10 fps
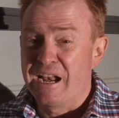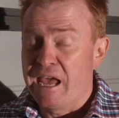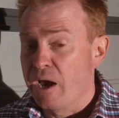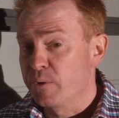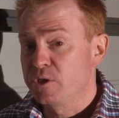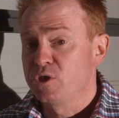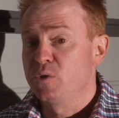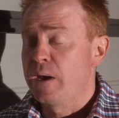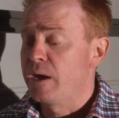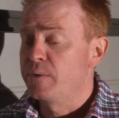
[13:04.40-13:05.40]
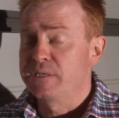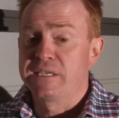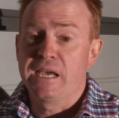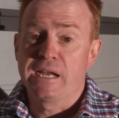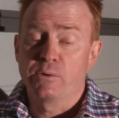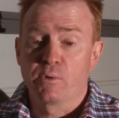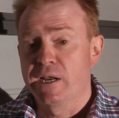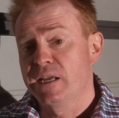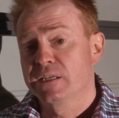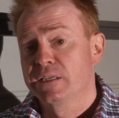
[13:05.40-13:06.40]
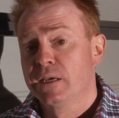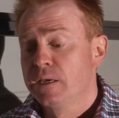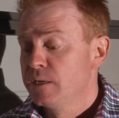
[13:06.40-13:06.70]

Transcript: an hour to two hours getting readings.